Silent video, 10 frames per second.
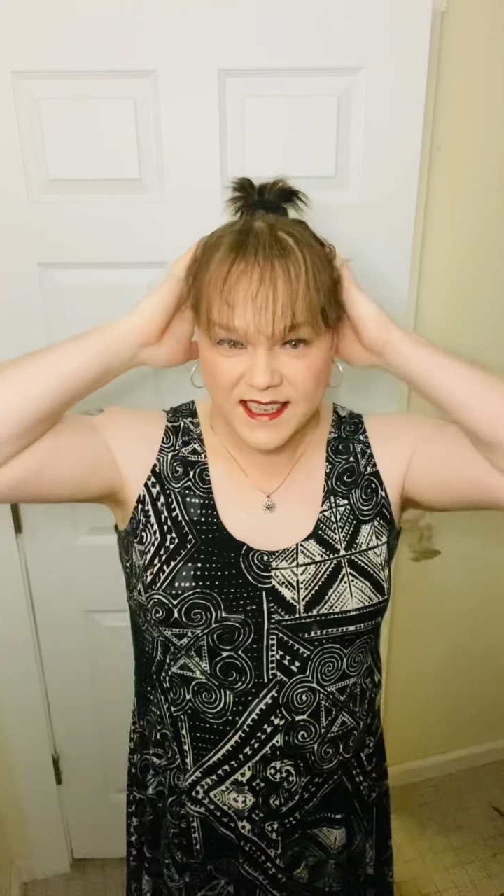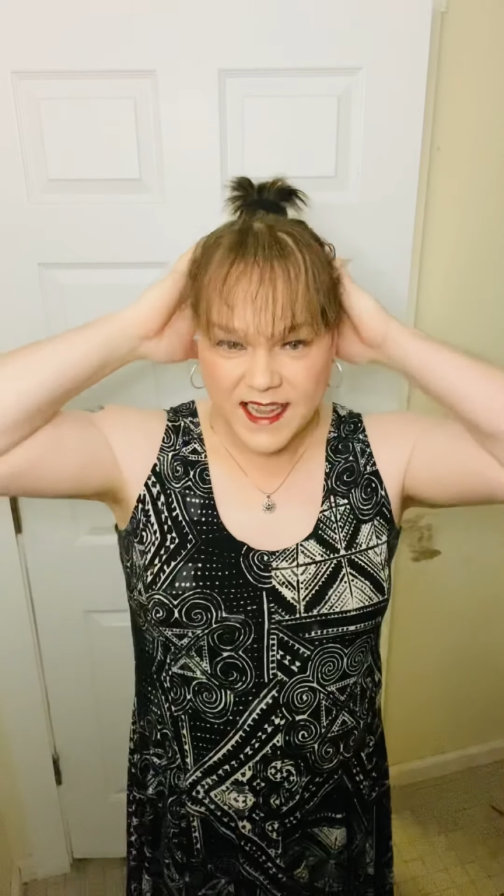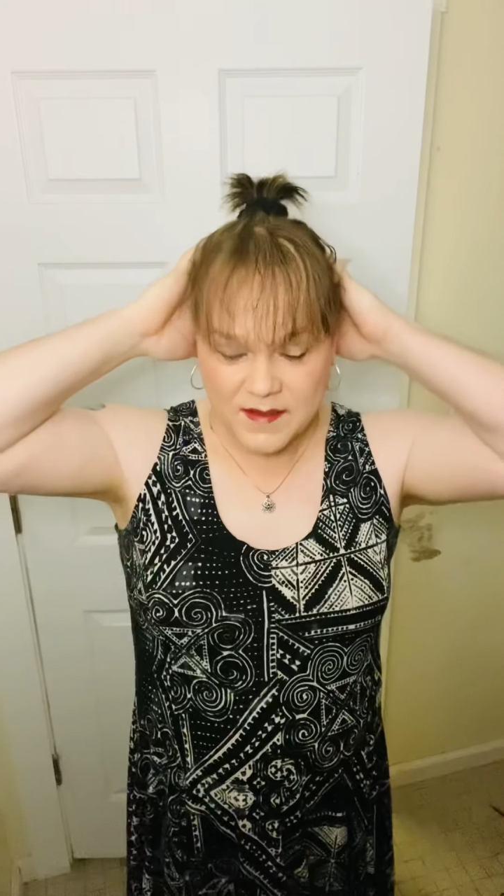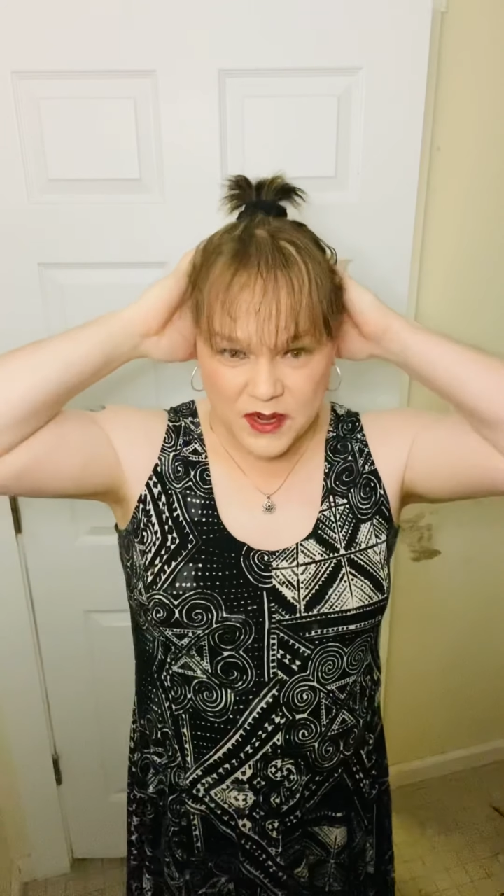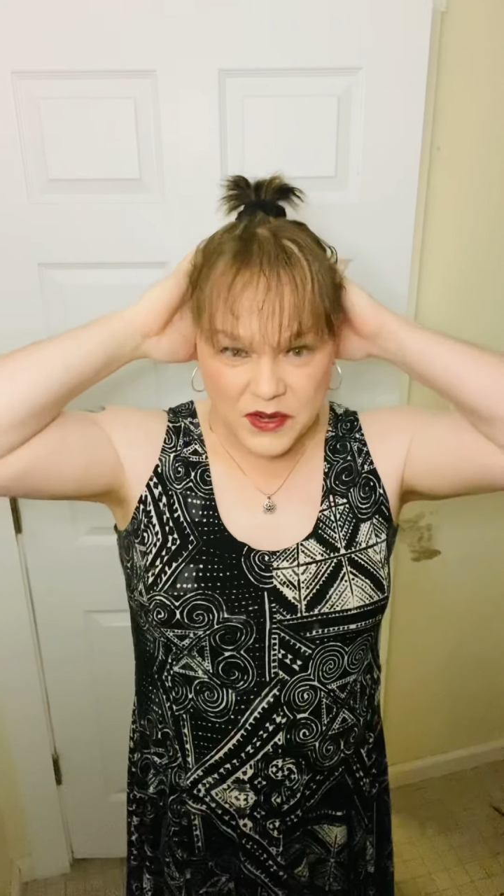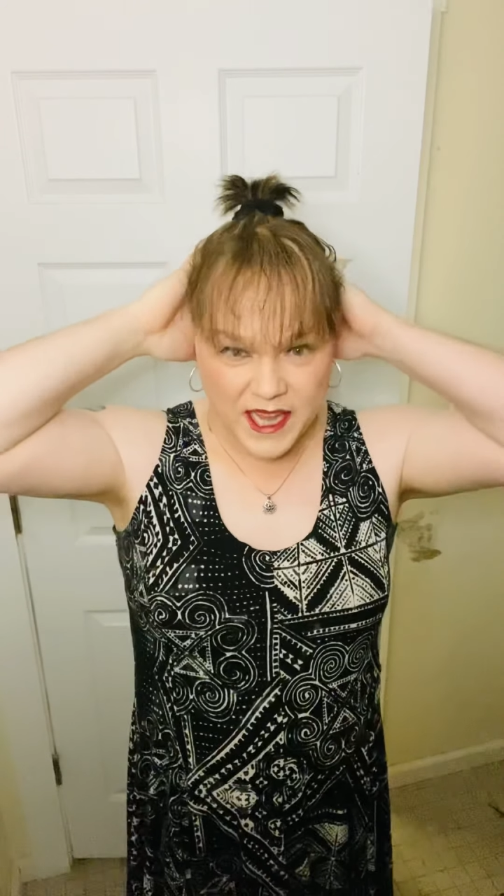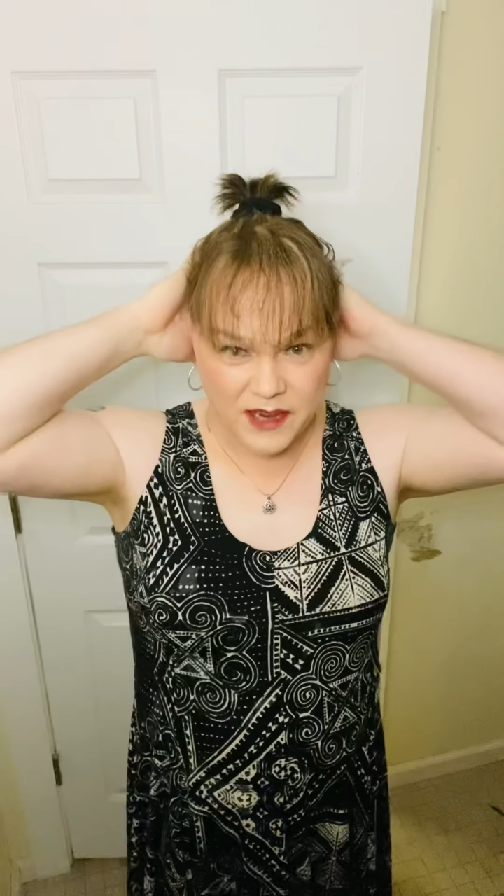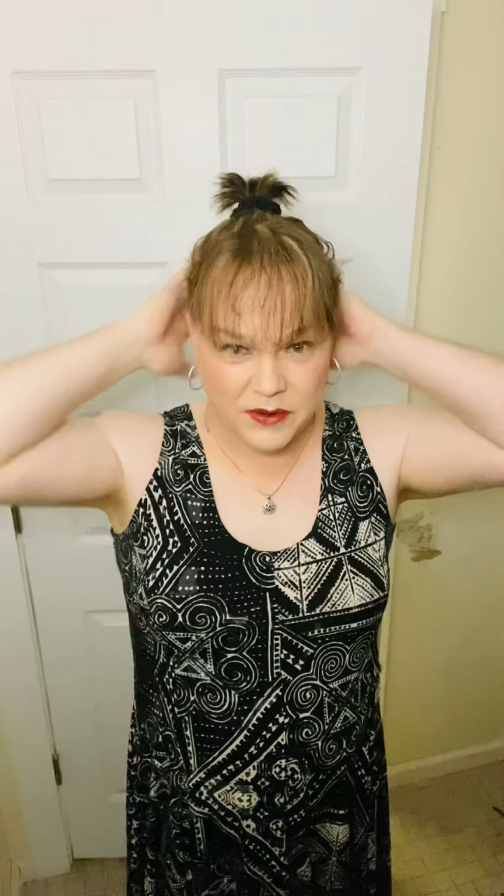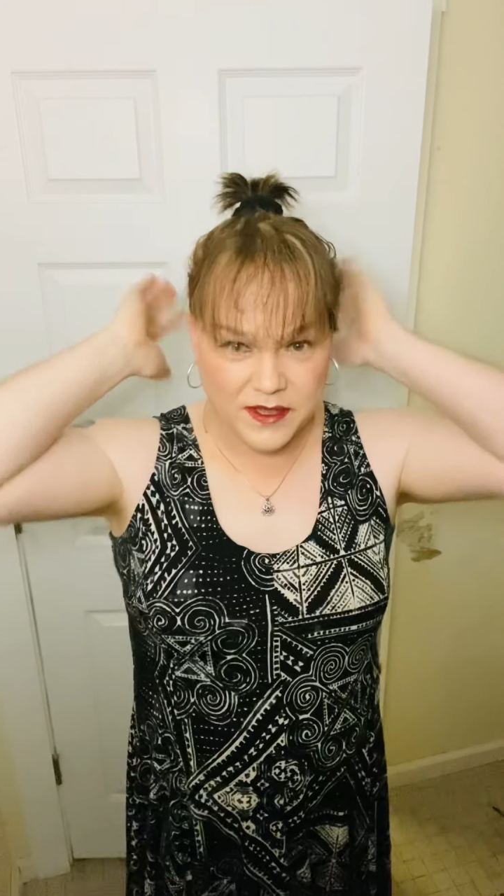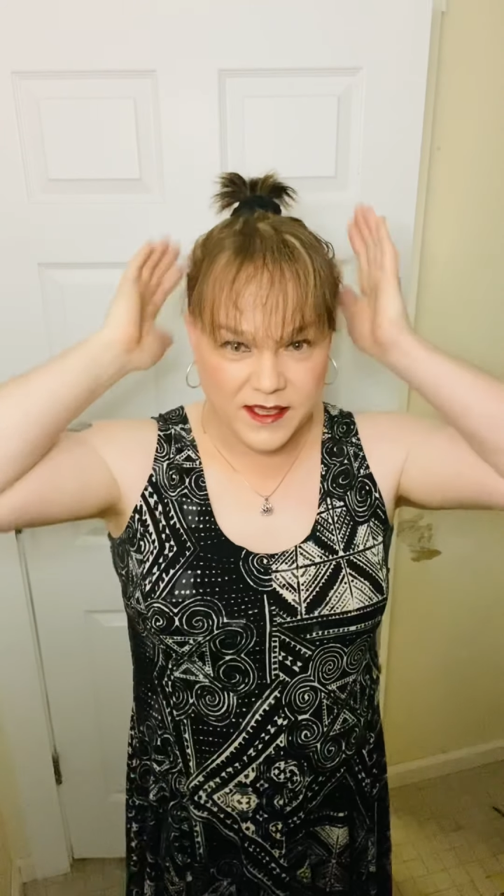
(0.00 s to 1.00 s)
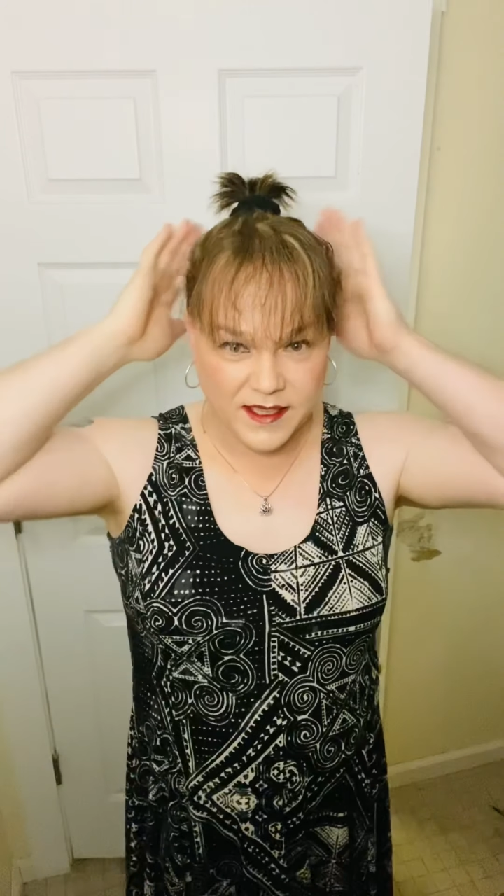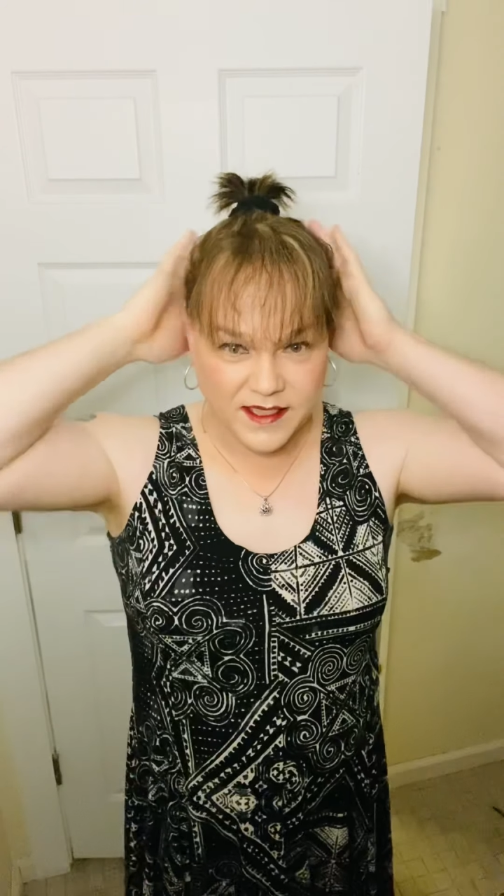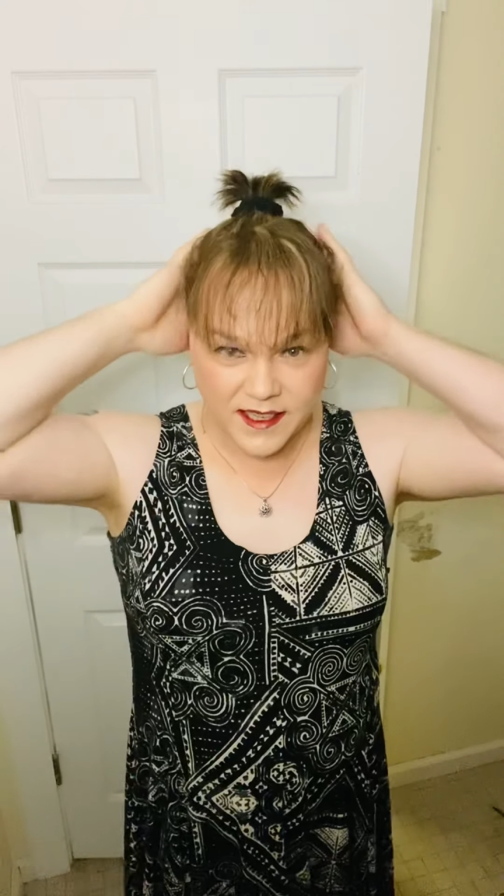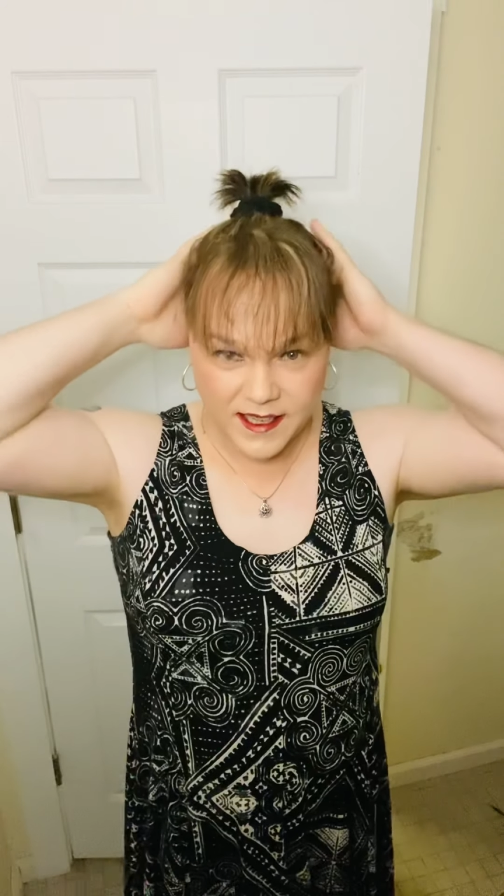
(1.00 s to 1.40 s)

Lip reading: I'm okay with it.